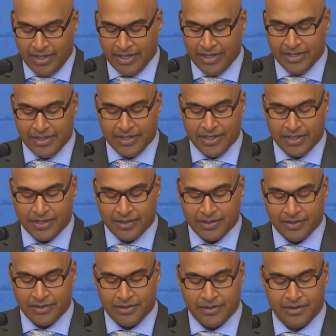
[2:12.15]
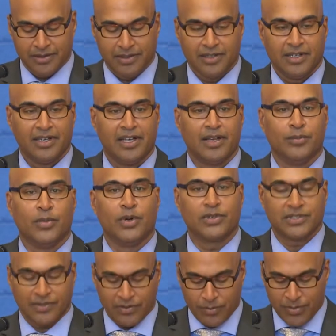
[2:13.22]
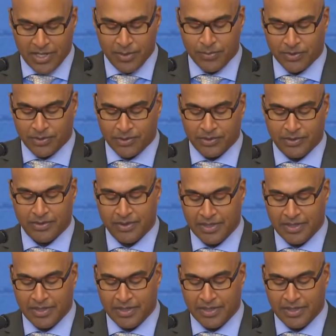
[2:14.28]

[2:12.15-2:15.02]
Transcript: in India, and most of the people